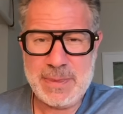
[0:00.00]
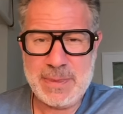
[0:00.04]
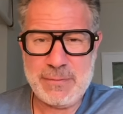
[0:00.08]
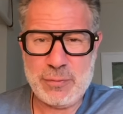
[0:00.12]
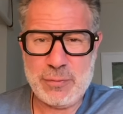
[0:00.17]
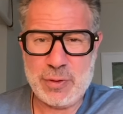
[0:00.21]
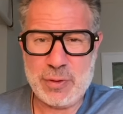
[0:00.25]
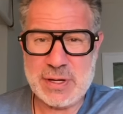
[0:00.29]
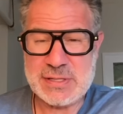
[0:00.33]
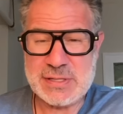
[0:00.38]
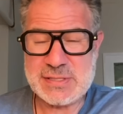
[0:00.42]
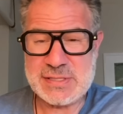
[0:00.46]

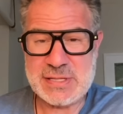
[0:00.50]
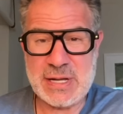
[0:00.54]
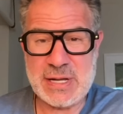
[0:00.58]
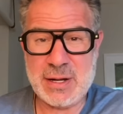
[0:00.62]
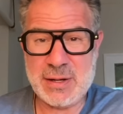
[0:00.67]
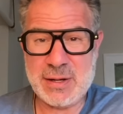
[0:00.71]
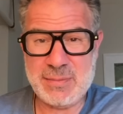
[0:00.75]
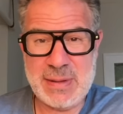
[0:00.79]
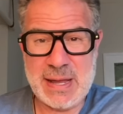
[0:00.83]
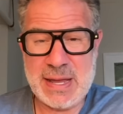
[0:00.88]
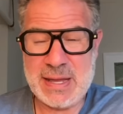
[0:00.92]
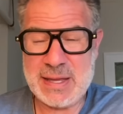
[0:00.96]
for his
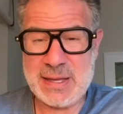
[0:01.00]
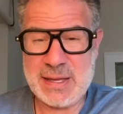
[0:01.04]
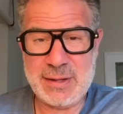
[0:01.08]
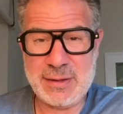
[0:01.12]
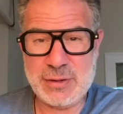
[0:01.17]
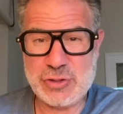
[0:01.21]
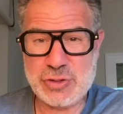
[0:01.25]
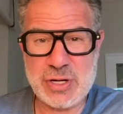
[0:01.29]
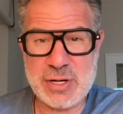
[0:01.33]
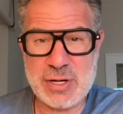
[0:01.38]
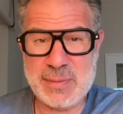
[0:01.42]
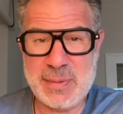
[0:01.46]
son making
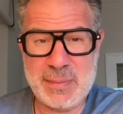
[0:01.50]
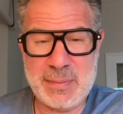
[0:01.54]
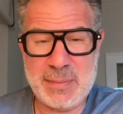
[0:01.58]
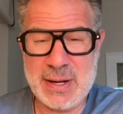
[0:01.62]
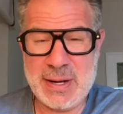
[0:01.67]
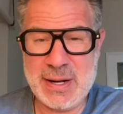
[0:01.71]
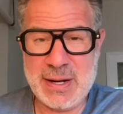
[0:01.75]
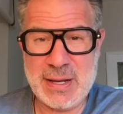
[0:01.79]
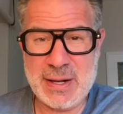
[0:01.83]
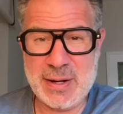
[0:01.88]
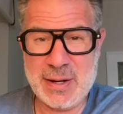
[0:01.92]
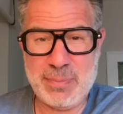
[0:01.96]
legitimate
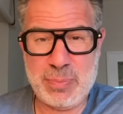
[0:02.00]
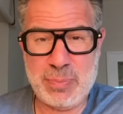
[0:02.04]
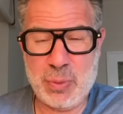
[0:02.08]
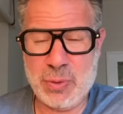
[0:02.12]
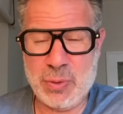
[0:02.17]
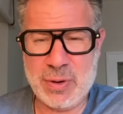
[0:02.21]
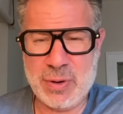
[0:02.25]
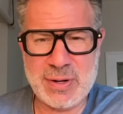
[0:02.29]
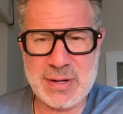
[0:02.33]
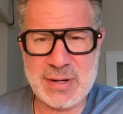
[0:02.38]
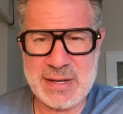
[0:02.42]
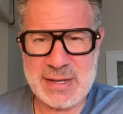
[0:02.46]
money on a
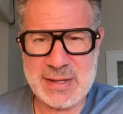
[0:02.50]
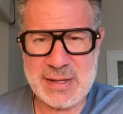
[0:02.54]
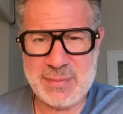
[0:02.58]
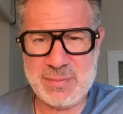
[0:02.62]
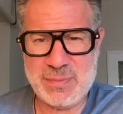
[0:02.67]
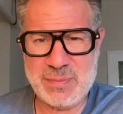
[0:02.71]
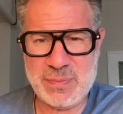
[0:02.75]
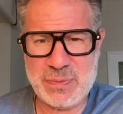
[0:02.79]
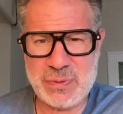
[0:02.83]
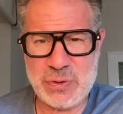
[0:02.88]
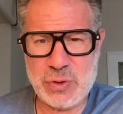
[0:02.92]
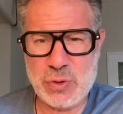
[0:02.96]
board
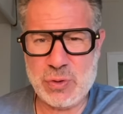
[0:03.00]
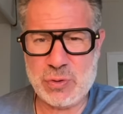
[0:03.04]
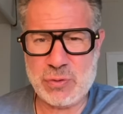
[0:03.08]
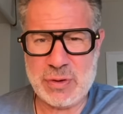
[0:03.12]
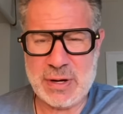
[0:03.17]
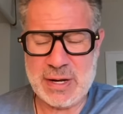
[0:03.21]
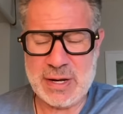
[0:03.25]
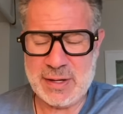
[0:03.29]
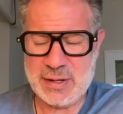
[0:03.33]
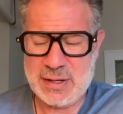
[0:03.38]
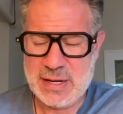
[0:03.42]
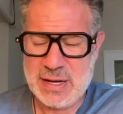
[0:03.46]
in
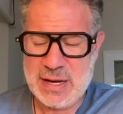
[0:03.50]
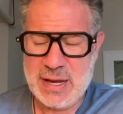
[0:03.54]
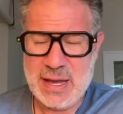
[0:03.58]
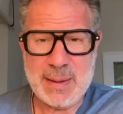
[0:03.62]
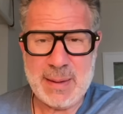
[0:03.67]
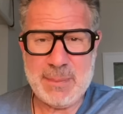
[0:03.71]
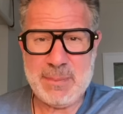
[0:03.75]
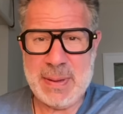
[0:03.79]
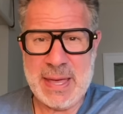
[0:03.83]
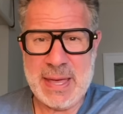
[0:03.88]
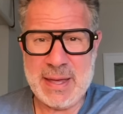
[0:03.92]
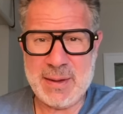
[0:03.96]
Ukraine
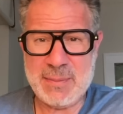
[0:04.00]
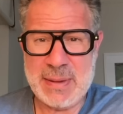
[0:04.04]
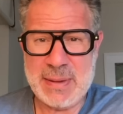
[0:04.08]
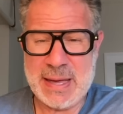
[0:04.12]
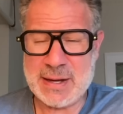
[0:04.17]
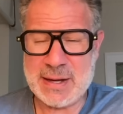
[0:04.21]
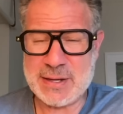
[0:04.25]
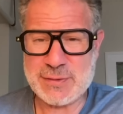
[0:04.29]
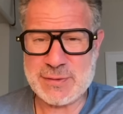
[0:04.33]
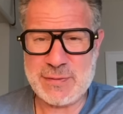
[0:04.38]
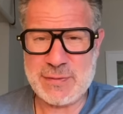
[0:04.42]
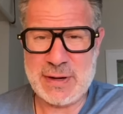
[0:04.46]
and paying
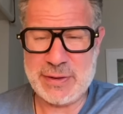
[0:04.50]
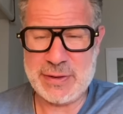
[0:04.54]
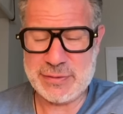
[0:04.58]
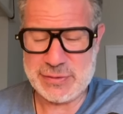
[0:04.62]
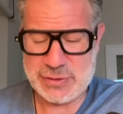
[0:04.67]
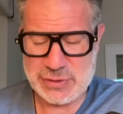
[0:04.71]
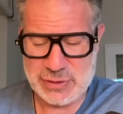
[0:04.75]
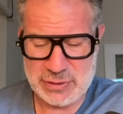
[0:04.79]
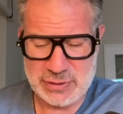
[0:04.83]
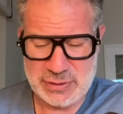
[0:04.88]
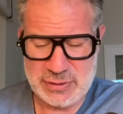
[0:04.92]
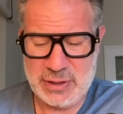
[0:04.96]
back his father
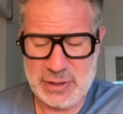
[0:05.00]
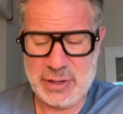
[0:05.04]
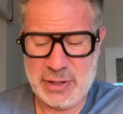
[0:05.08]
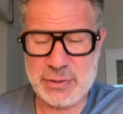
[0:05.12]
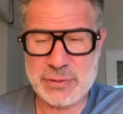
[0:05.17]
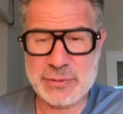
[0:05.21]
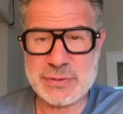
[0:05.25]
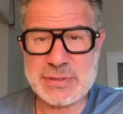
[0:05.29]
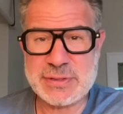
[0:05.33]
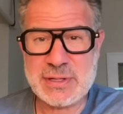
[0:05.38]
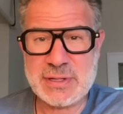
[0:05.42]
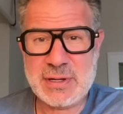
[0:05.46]
certain
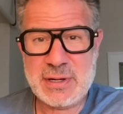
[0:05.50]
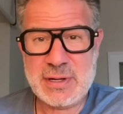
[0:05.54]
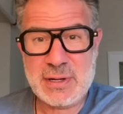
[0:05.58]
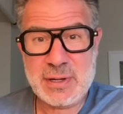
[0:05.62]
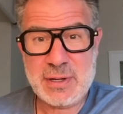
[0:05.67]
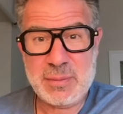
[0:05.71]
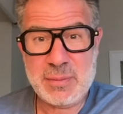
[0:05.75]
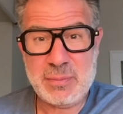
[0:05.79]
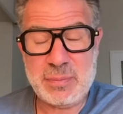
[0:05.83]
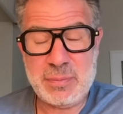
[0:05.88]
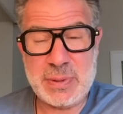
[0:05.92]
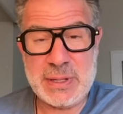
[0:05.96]
loans.
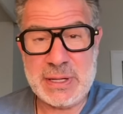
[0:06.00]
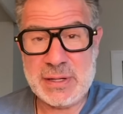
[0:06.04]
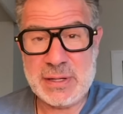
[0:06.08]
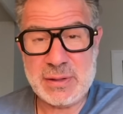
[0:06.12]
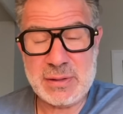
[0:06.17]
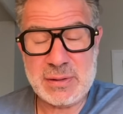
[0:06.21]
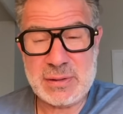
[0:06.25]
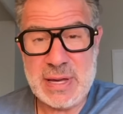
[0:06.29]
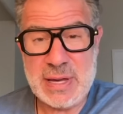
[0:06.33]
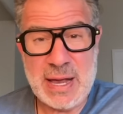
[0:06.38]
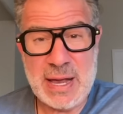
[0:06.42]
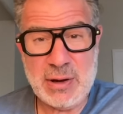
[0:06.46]

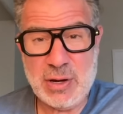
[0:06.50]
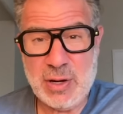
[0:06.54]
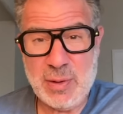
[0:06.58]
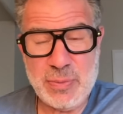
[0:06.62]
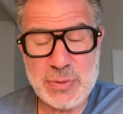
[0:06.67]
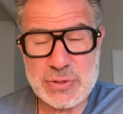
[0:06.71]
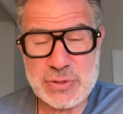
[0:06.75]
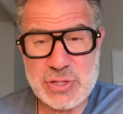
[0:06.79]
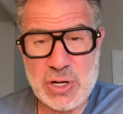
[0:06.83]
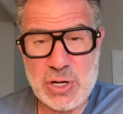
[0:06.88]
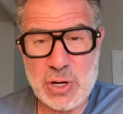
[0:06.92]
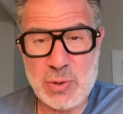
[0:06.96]
But how come
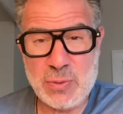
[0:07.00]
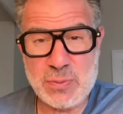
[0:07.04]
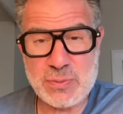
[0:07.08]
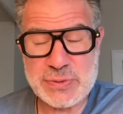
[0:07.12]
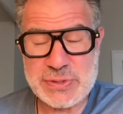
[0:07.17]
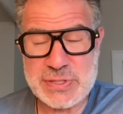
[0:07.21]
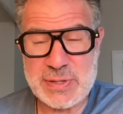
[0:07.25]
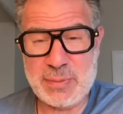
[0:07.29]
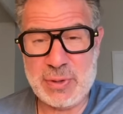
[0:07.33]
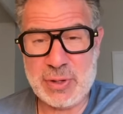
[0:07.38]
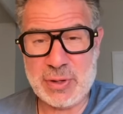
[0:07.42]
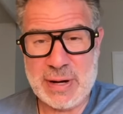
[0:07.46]
there's no
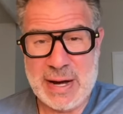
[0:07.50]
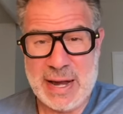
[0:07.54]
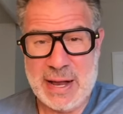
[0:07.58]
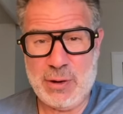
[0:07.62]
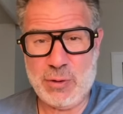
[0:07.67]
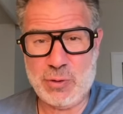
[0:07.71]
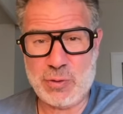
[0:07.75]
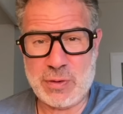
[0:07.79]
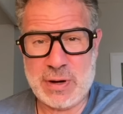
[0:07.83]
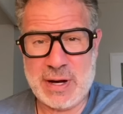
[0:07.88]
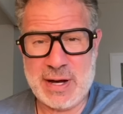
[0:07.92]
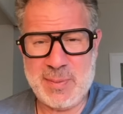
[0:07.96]
similar
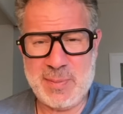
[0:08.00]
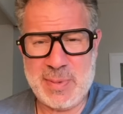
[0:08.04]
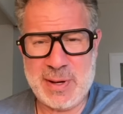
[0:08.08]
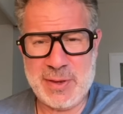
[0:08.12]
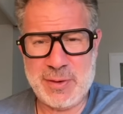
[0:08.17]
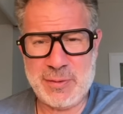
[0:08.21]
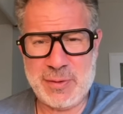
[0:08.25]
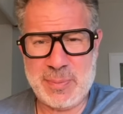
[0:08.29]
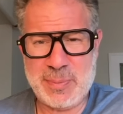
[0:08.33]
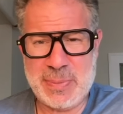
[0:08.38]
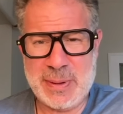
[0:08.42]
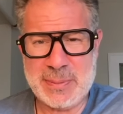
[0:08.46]
outcry by
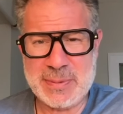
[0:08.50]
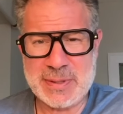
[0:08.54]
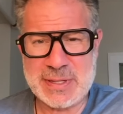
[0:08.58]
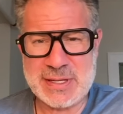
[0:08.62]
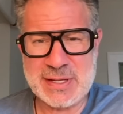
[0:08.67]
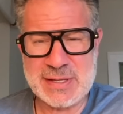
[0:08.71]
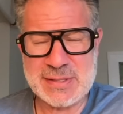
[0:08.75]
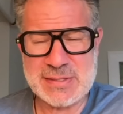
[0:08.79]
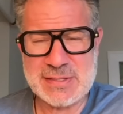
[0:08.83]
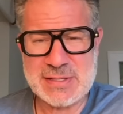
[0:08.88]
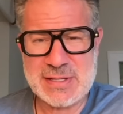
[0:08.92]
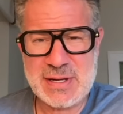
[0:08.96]
the
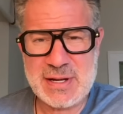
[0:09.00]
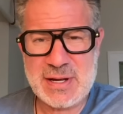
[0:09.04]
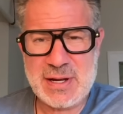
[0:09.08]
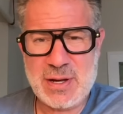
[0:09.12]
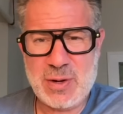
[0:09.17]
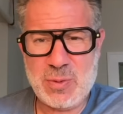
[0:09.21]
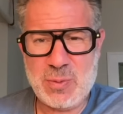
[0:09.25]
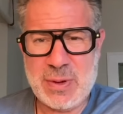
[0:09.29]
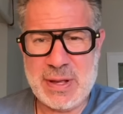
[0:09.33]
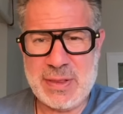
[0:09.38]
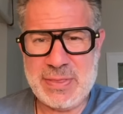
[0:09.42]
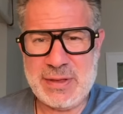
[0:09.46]
Republicans
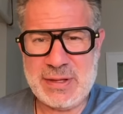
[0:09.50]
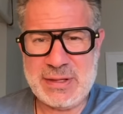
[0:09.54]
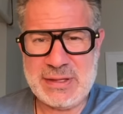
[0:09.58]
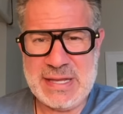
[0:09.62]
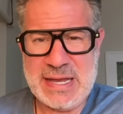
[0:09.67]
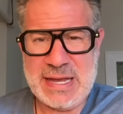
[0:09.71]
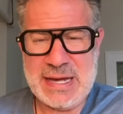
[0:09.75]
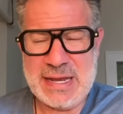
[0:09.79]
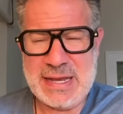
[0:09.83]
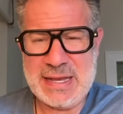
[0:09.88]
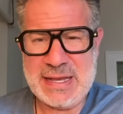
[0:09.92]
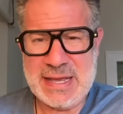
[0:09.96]
when the
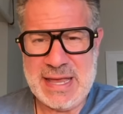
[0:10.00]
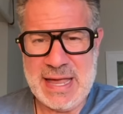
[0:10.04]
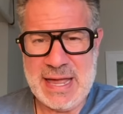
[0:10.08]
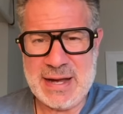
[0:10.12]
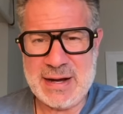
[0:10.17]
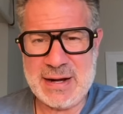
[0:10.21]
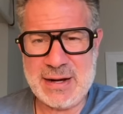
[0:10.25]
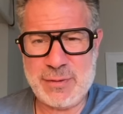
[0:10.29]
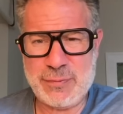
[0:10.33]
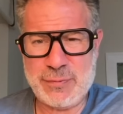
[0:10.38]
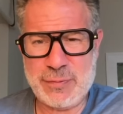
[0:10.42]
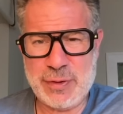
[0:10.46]
leading
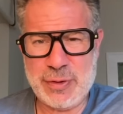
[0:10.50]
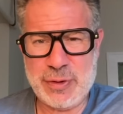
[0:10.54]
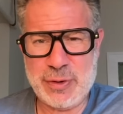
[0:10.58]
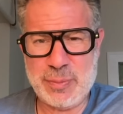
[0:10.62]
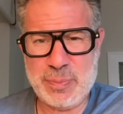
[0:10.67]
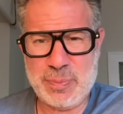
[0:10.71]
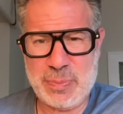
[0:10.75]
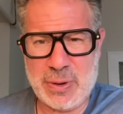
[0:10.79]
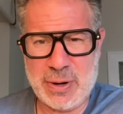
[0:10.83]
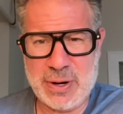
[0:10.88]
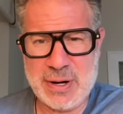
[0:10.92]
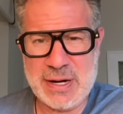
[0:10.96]
candidate for their
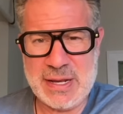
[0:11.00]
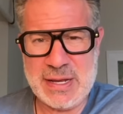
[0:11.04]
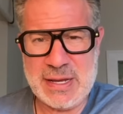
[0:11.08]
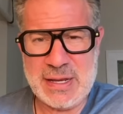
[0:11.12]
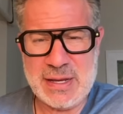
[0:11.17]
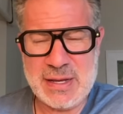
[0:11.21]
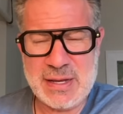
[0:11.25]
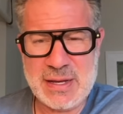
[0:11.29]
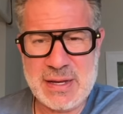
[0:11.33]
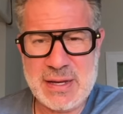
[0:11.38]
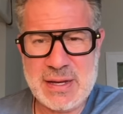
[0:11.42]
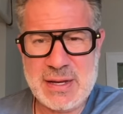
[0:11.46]

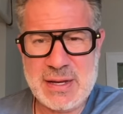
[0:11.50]
party